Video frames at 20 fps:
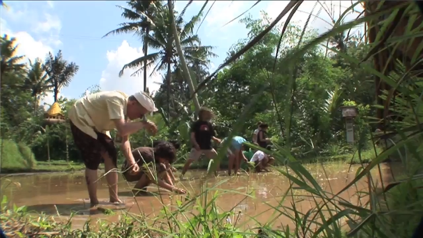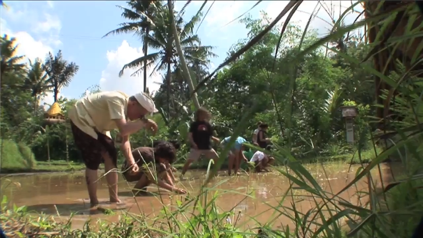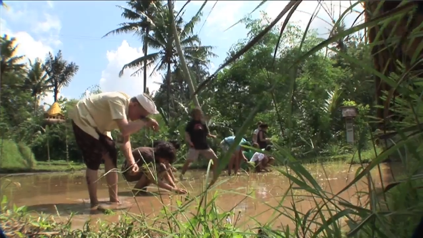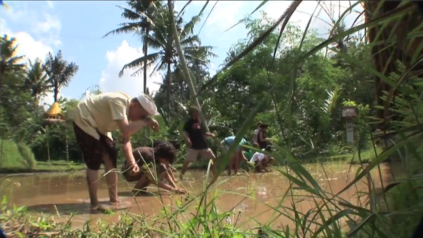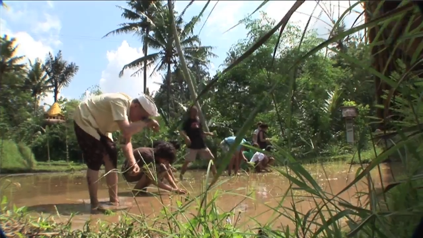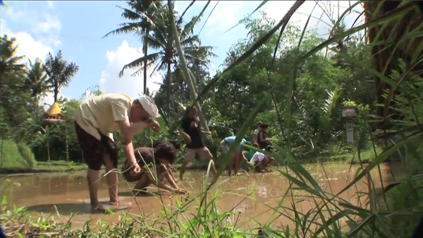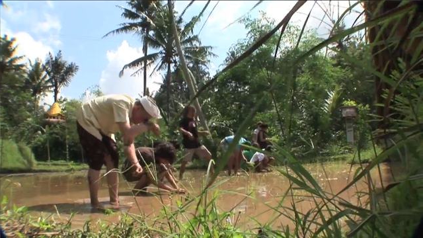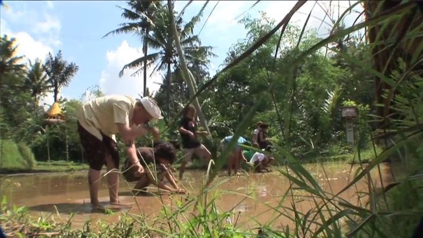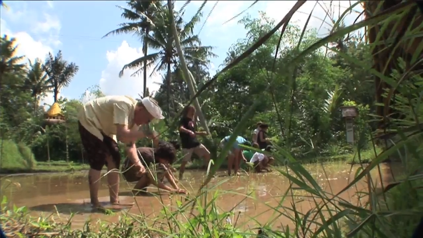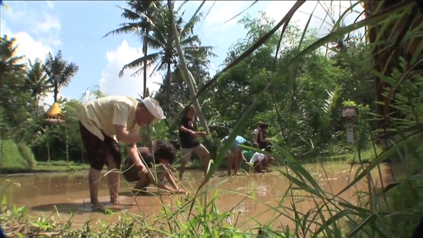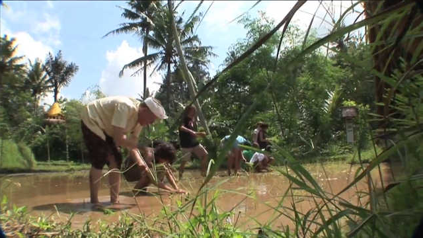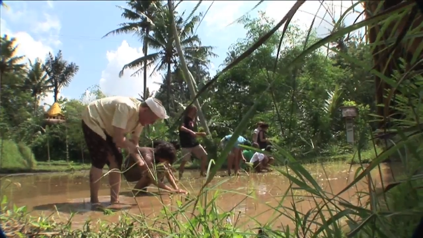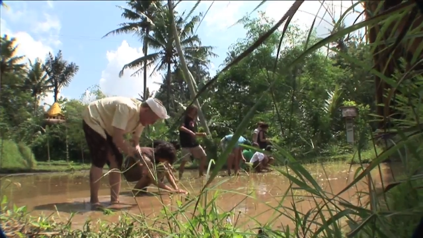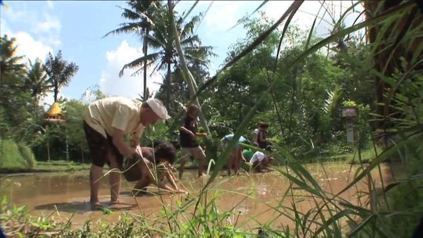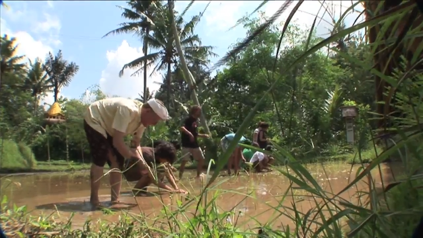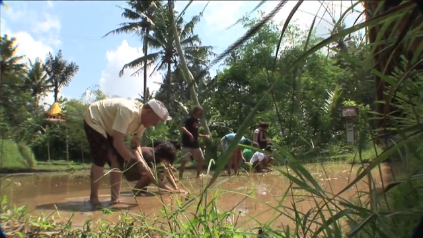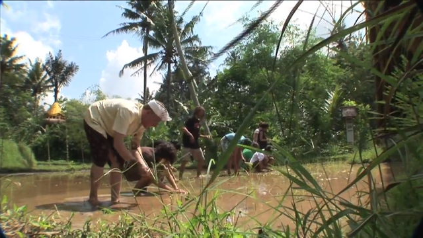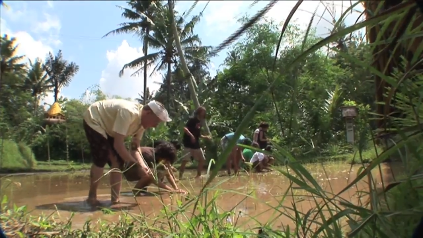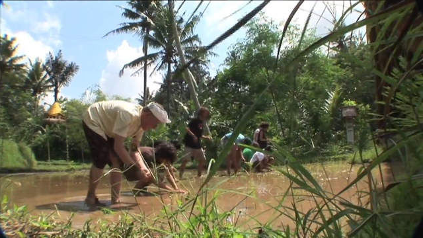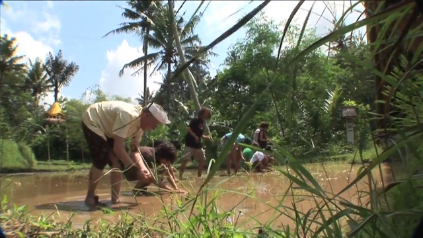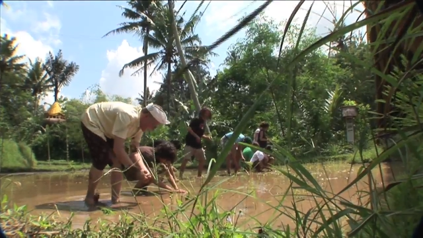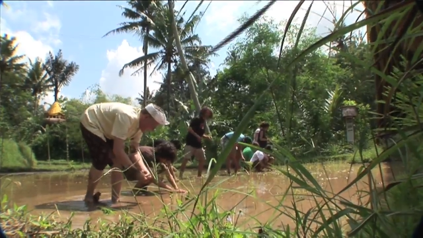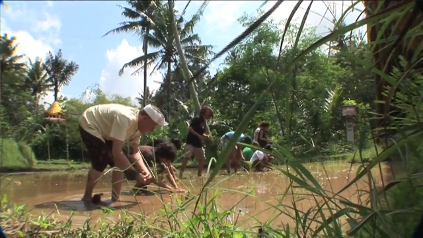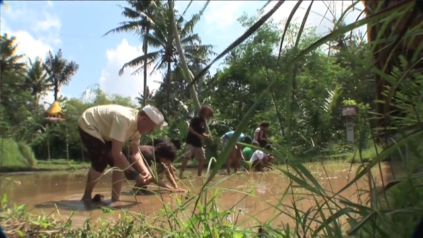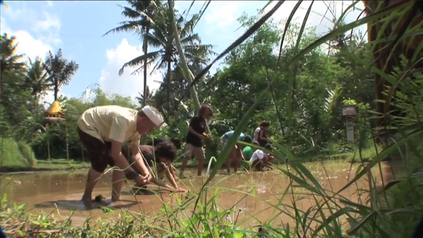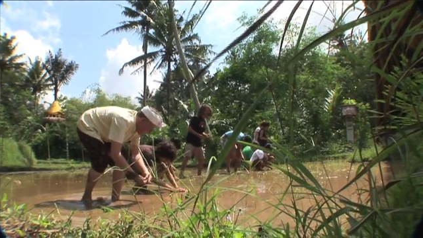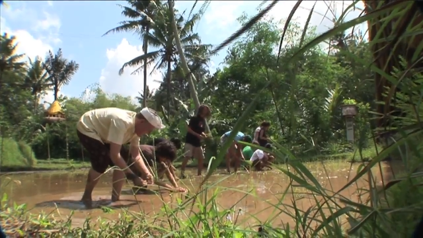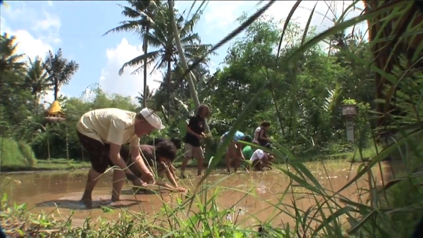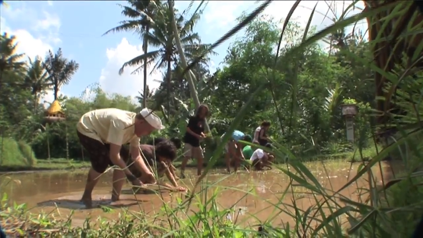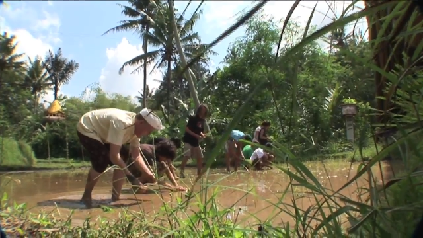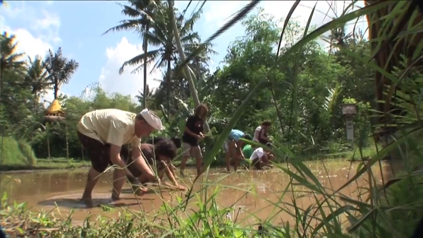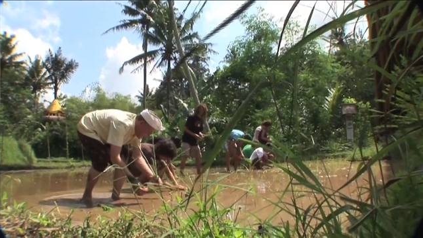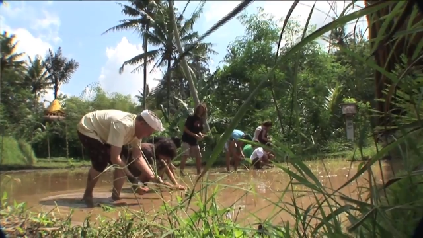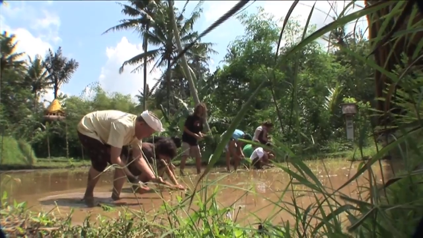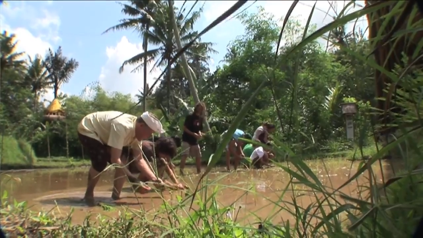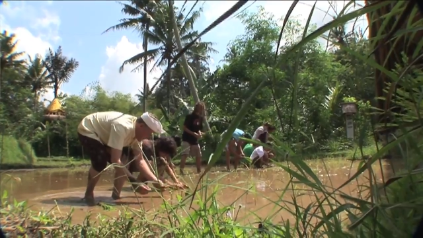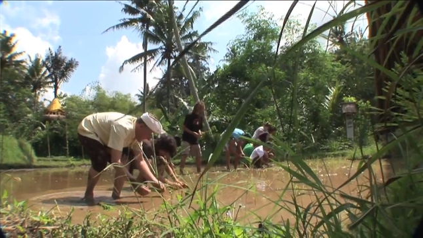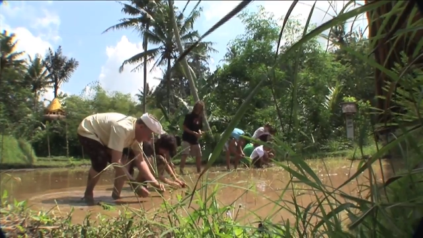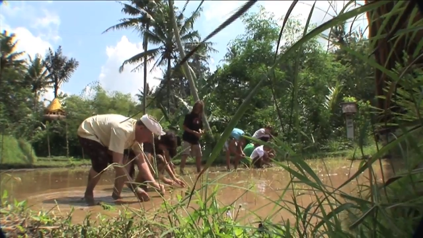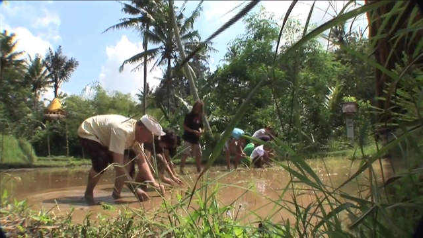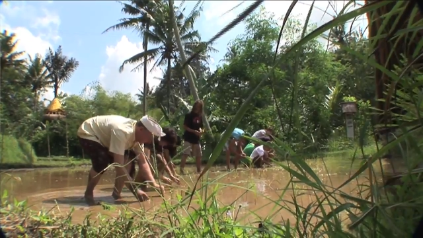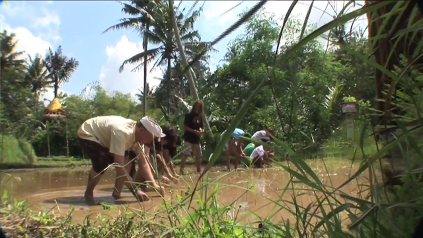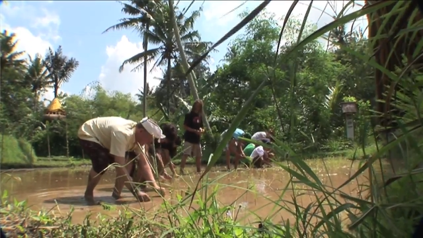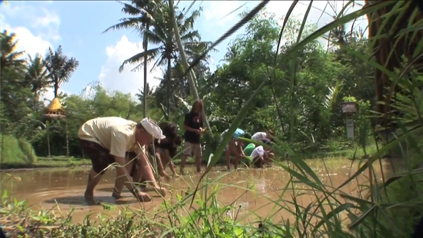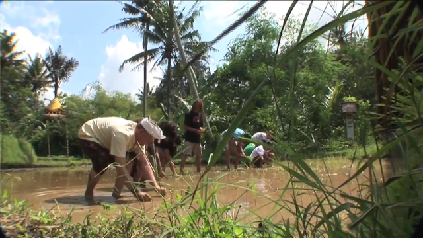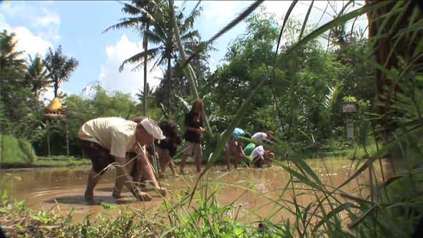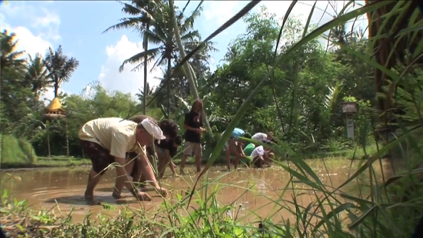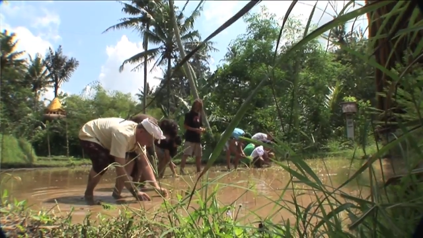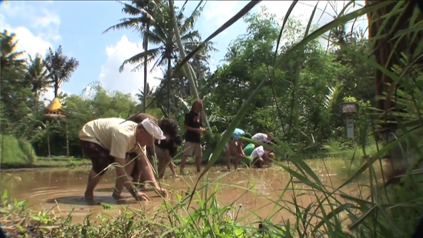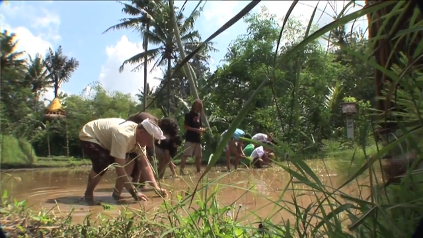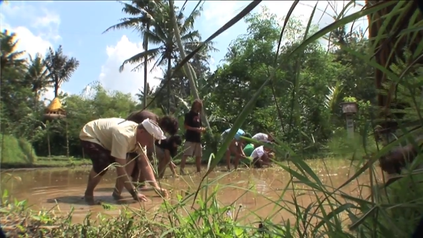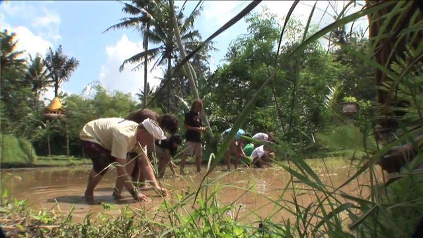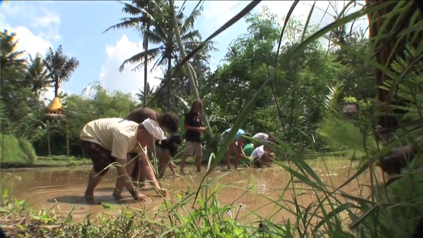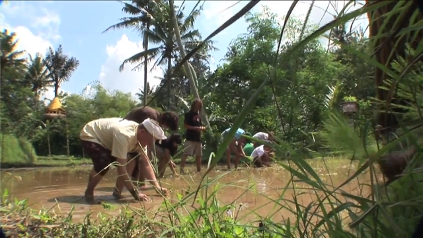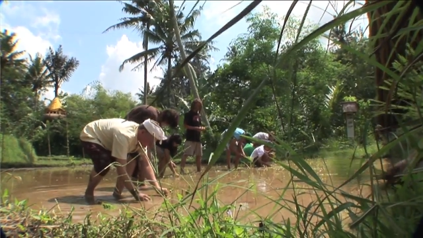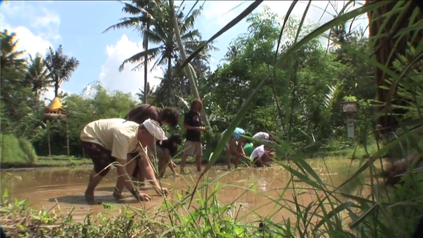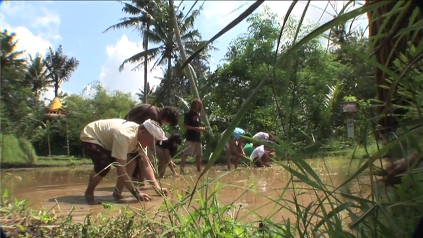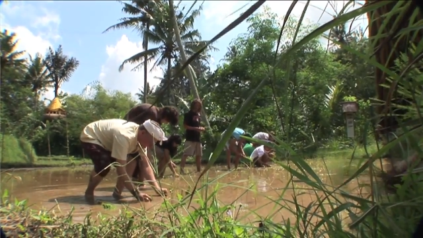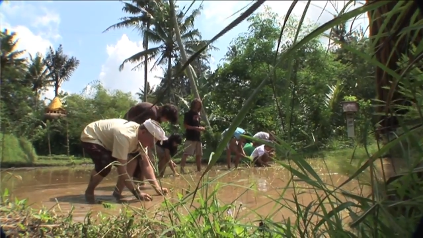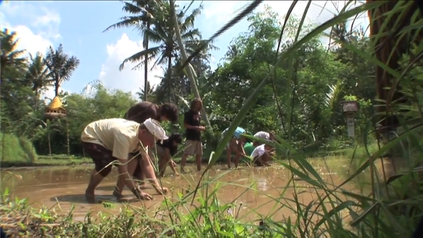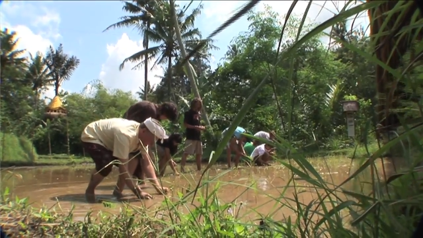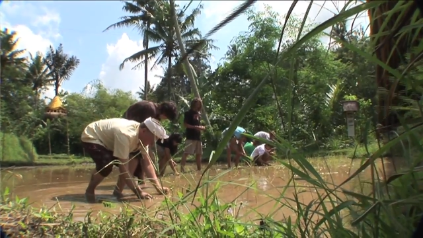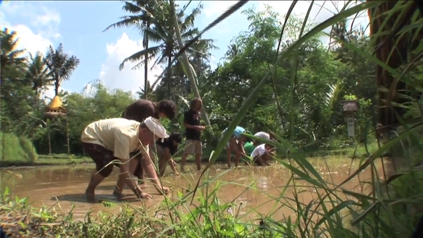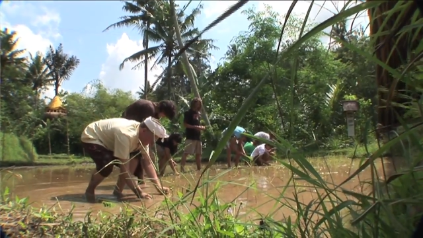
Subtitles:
[unreadable: no face in view]